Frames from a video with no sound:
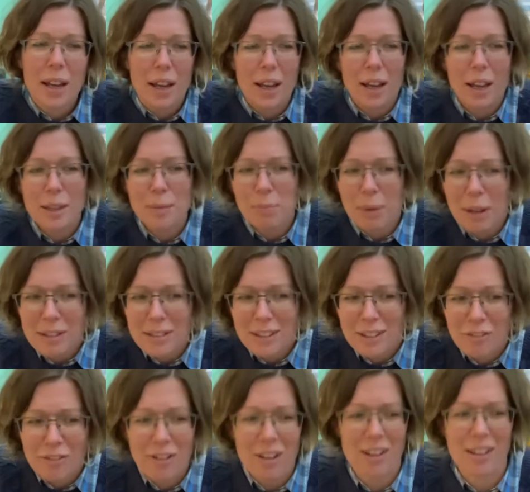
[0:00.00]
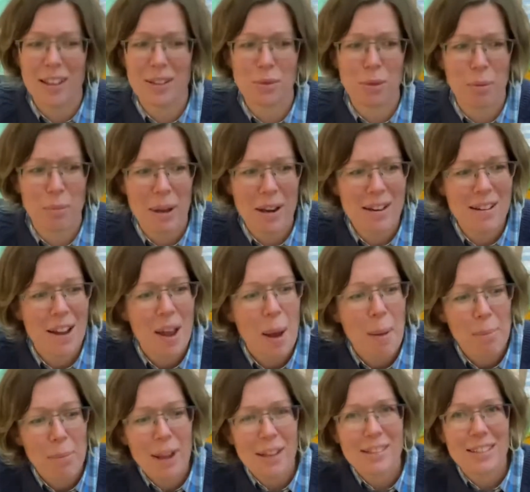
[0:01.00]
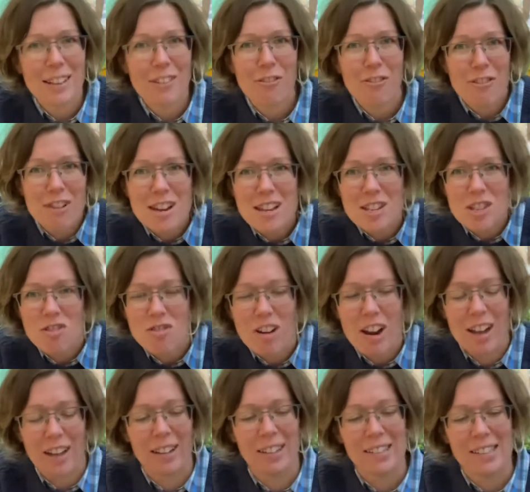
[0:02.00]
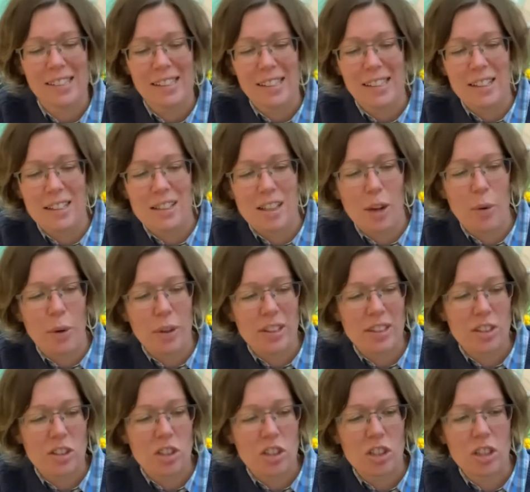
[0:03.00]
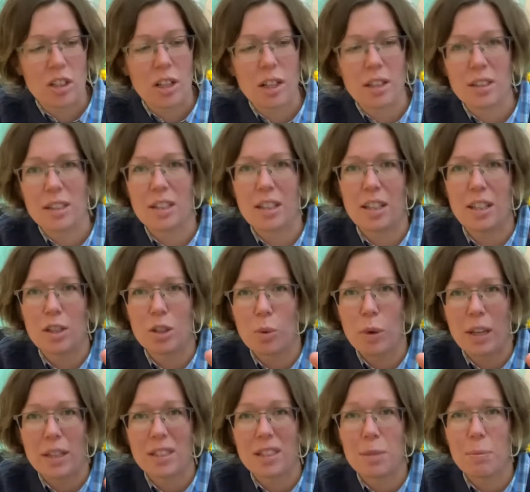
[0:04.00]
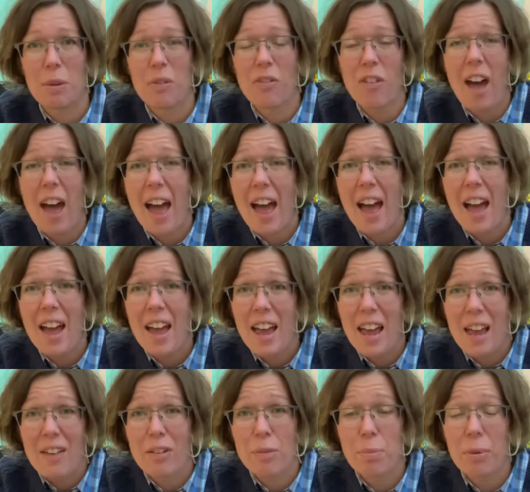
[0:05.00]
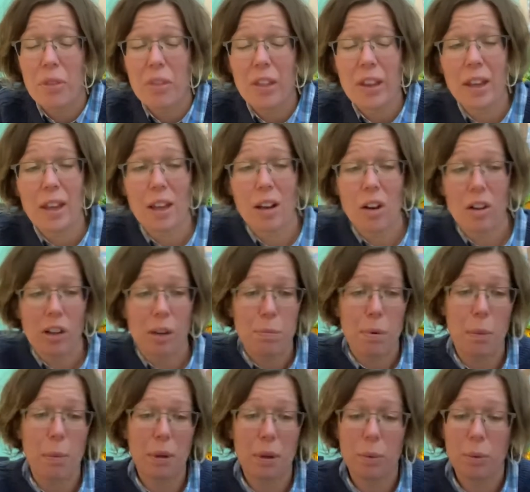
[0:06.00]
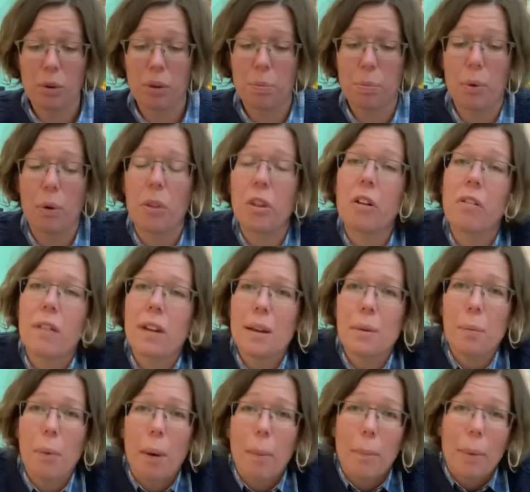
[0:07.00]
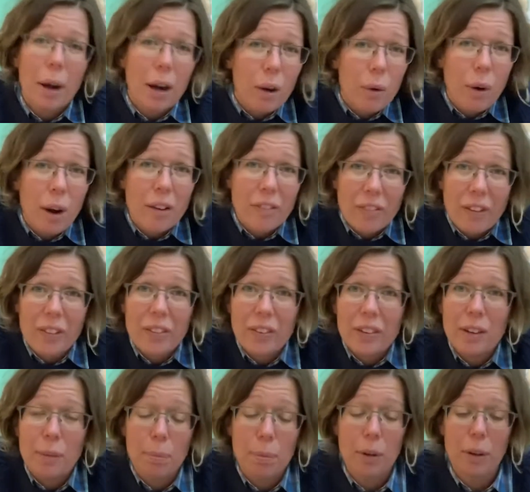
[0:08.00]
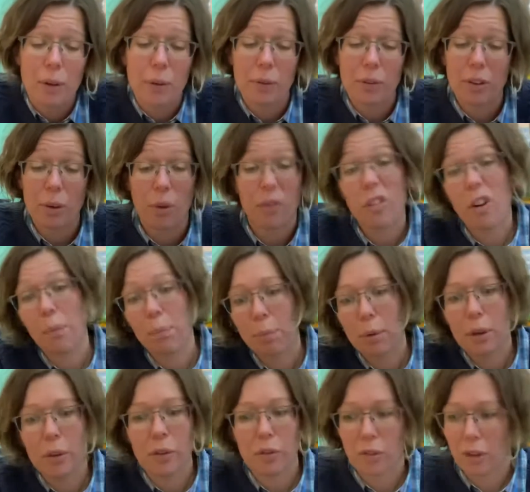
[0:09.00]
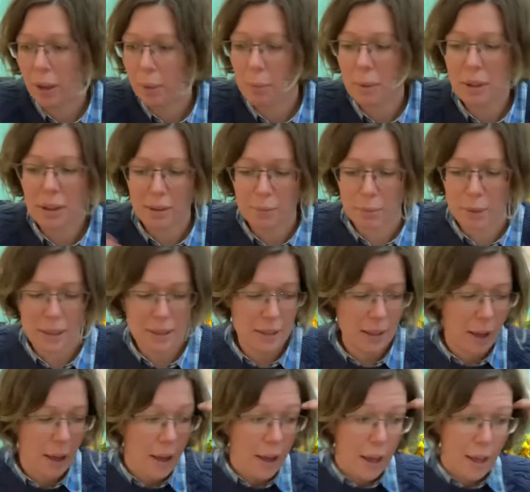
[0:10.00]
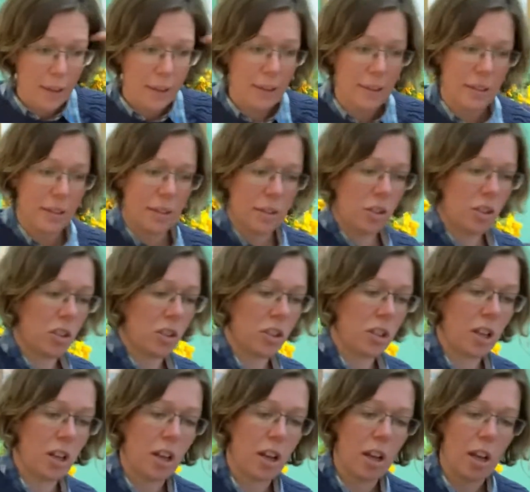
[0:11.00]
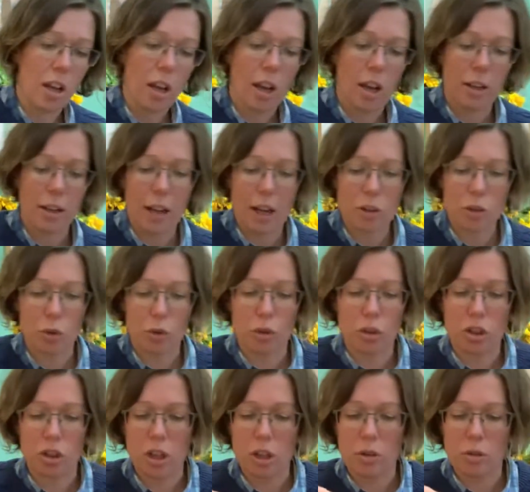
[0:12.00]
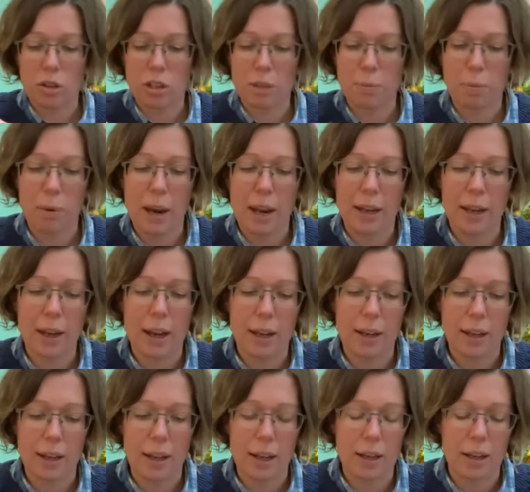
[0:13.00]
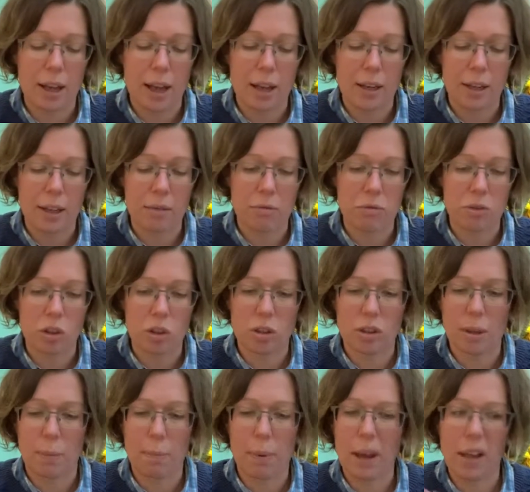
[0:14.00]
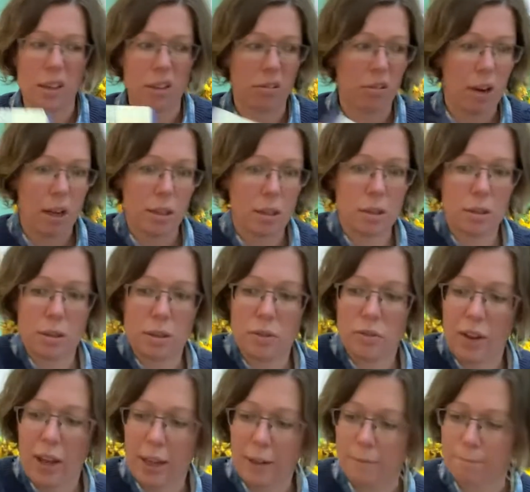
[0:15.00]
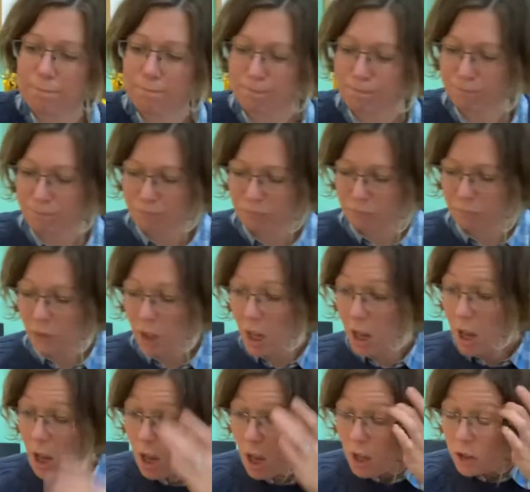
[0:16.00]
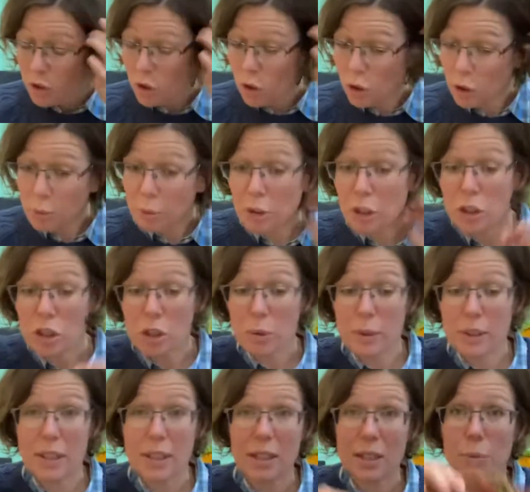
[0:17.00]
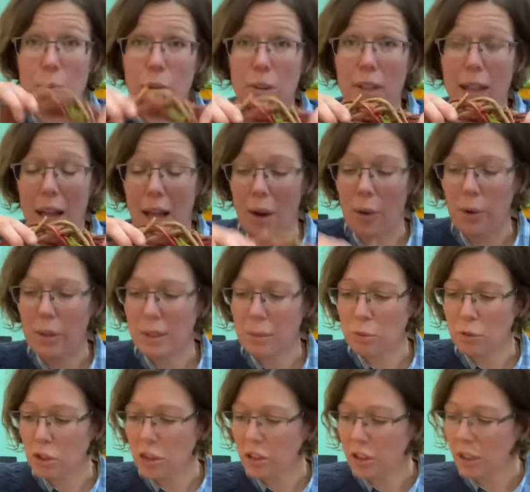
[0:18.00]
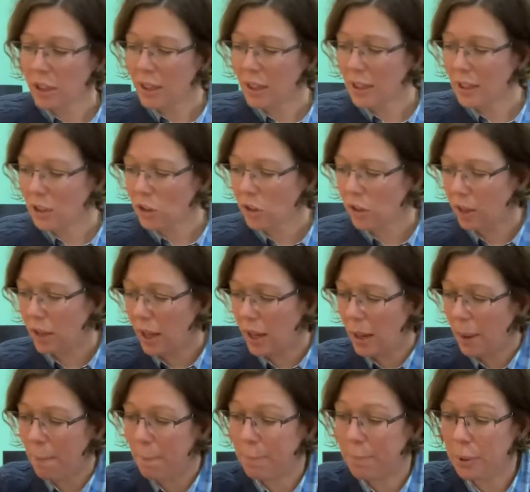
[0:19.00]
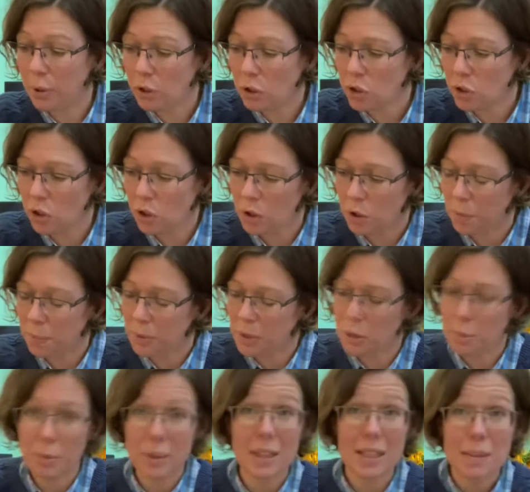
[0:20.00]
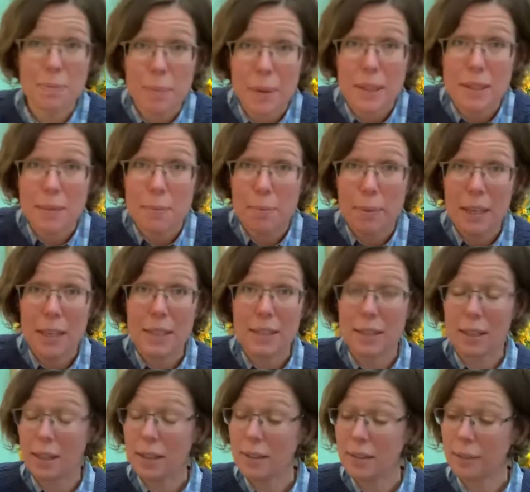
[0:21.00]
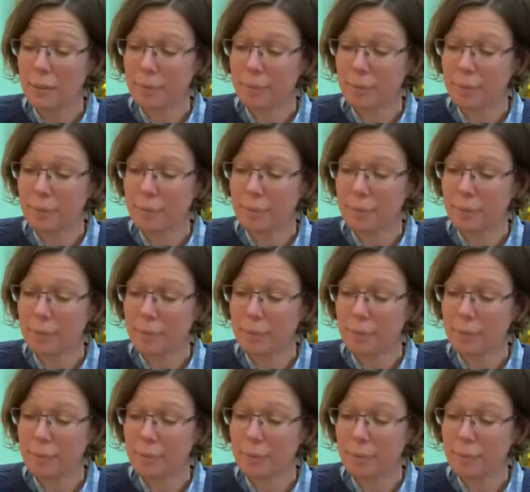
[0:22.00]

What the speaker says: It's plastic free, that's what I meant. Plastic free string. So this is just nut-seam twist. To be fair, if I'd been thinking on, I probably would have bought the green one, but I quite fancy the blue. So I've got blue string, but it doesn't matter. This is just a natural jute spring and it biodegrades, so it's fine. So all I'm going to do with this one now is I'm just going to literally bunch up some of these bits and pieces